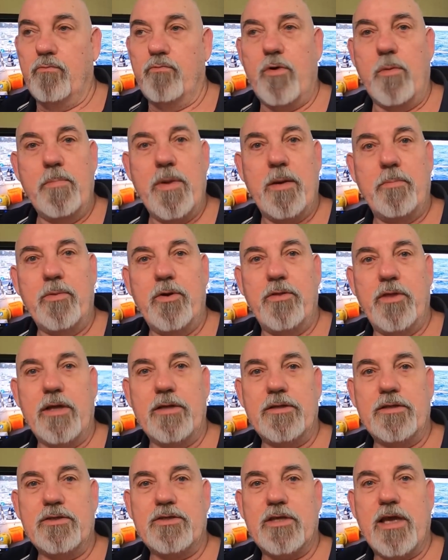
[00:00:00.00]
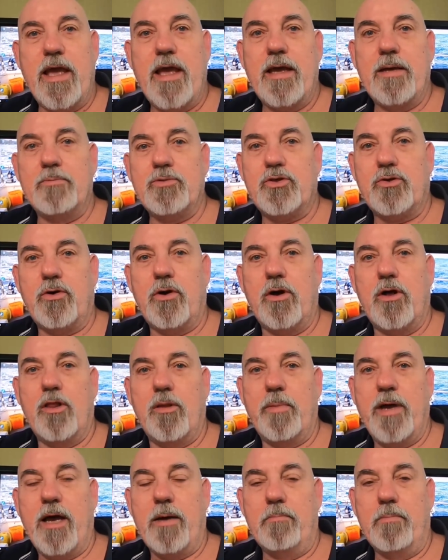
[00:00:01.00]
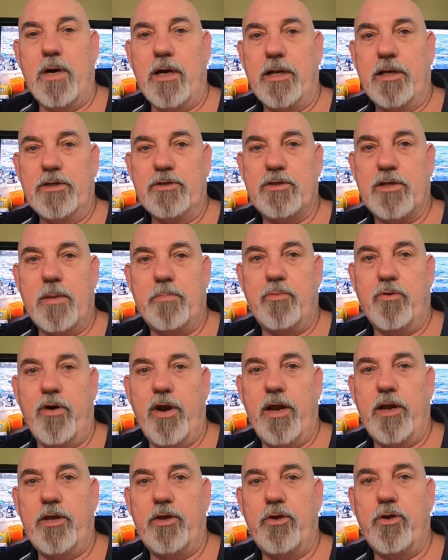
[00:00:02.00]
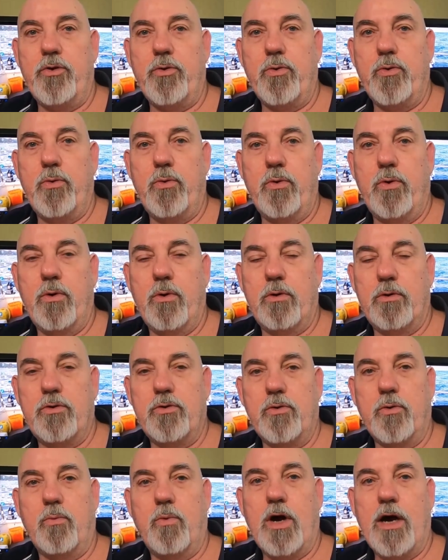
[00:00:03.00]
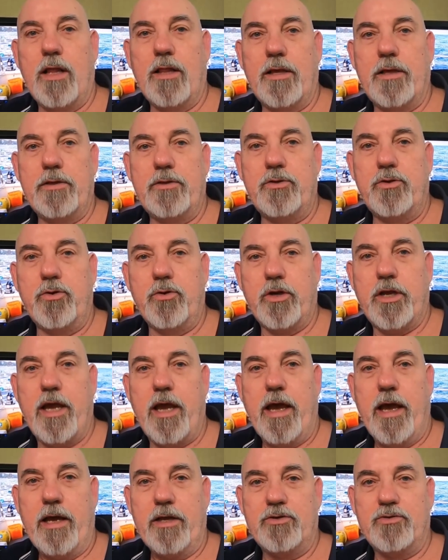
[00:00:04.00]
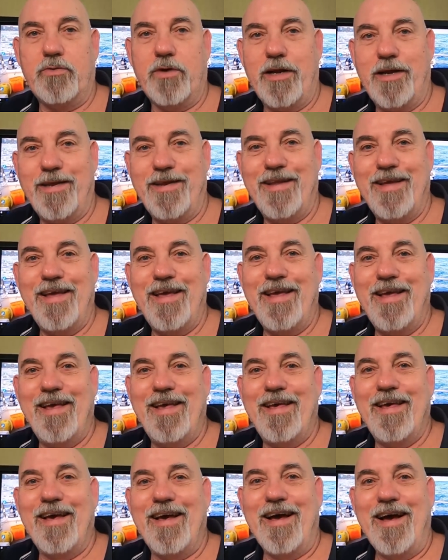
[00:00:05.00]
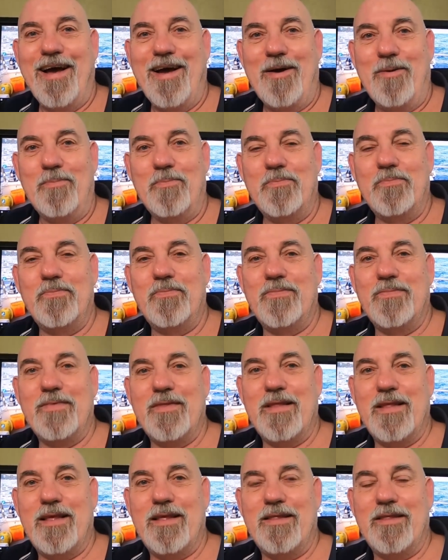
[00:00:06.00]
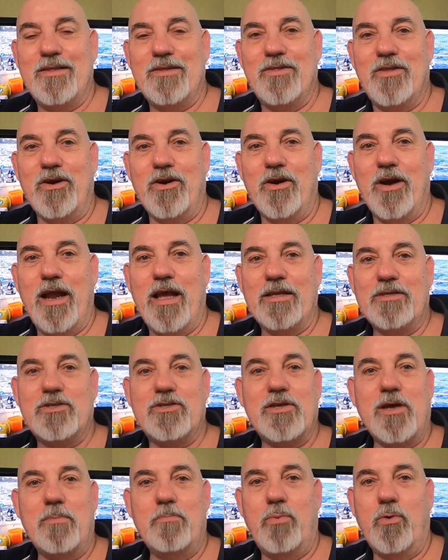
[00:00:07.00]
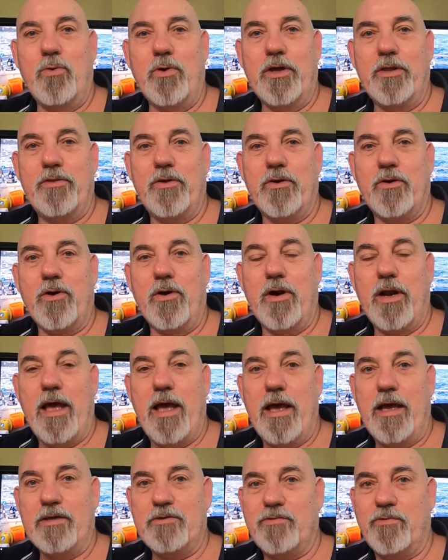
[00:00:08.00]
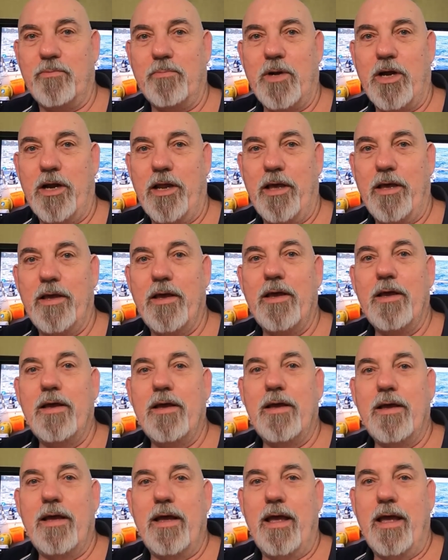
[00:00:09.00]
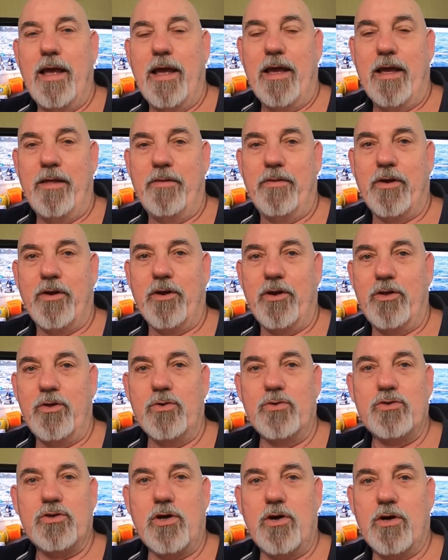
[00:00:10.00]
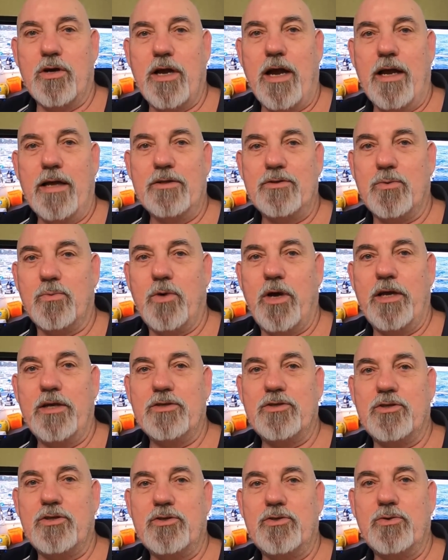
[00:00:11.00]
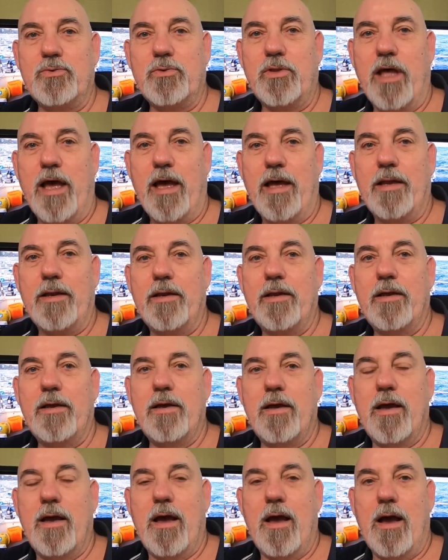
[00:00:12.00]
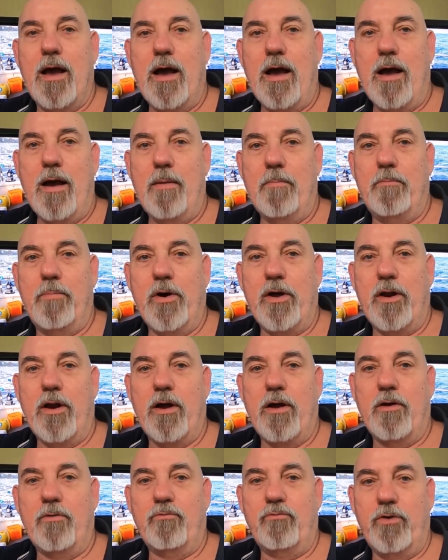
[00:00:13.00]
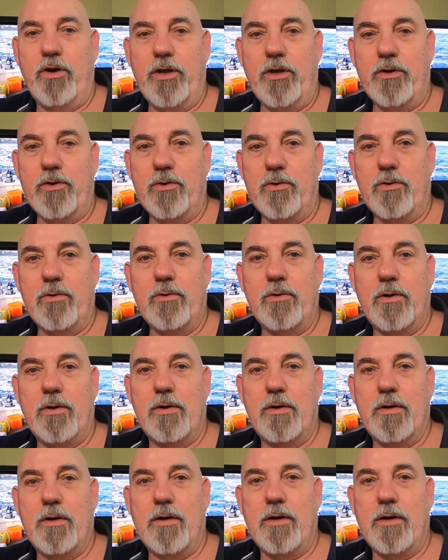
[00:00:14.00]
Remember that the scams are all about money, separating you, your wallet, and your cash, right? They're at some point they're going to ask for money, and they're going to use all kinds of ways to do that. But a real